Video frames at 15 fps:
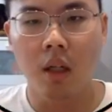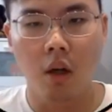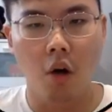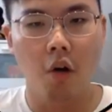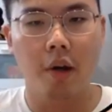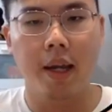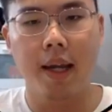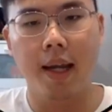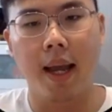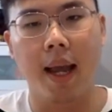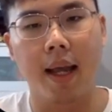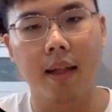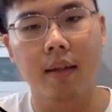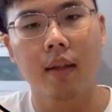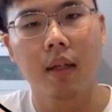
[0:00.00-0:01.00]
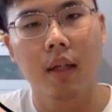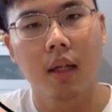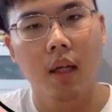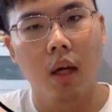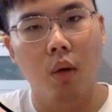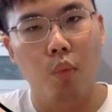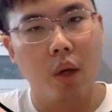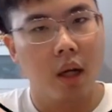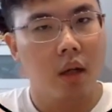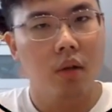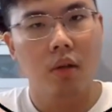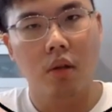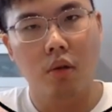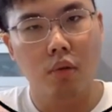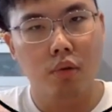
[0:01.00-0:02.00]
Okay, and we are gonna
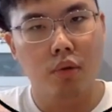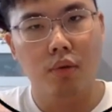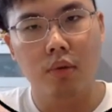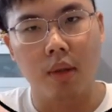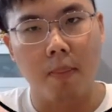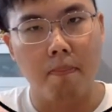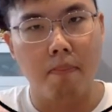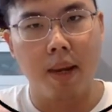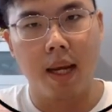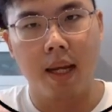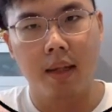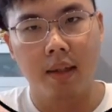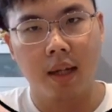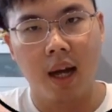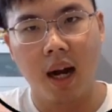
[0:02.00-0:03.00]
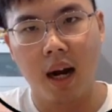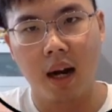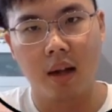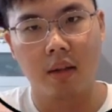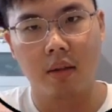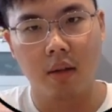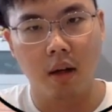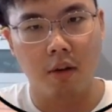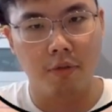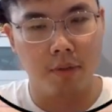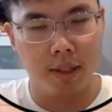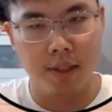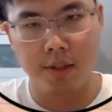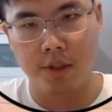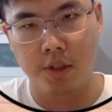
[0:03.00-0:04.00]
go through the main card of
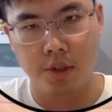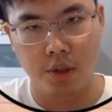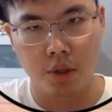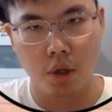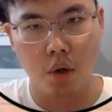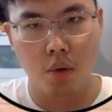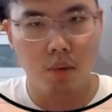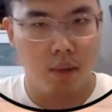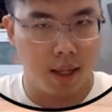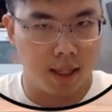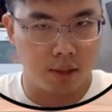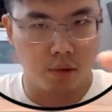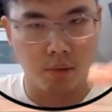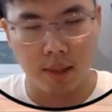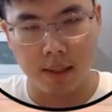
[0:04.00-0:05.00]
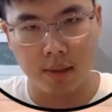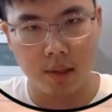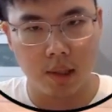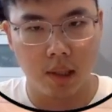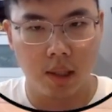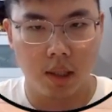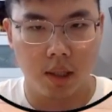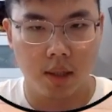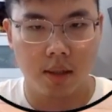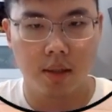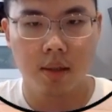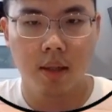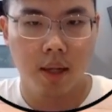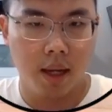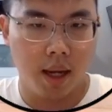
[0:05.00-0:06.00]
each show, as you can see here,
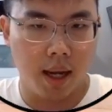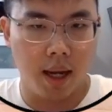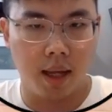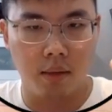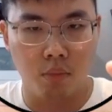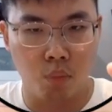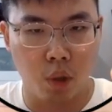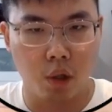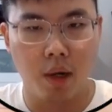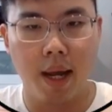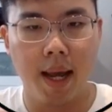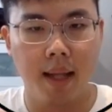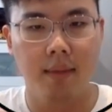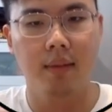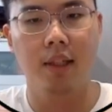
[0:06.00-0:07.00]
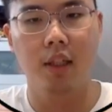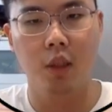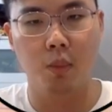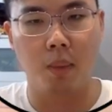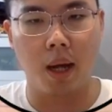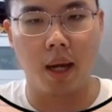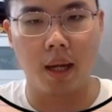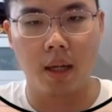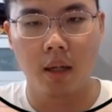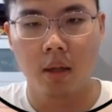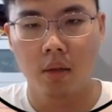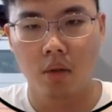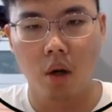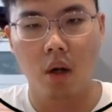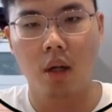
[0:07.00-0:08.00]
and we'll end this by
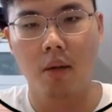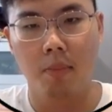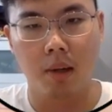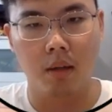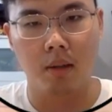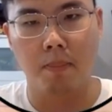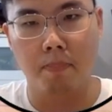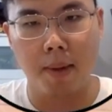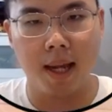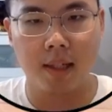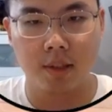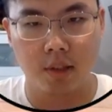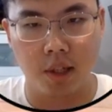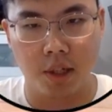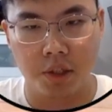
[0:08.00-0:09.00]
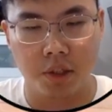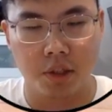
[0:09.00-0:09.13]
talking about the backstage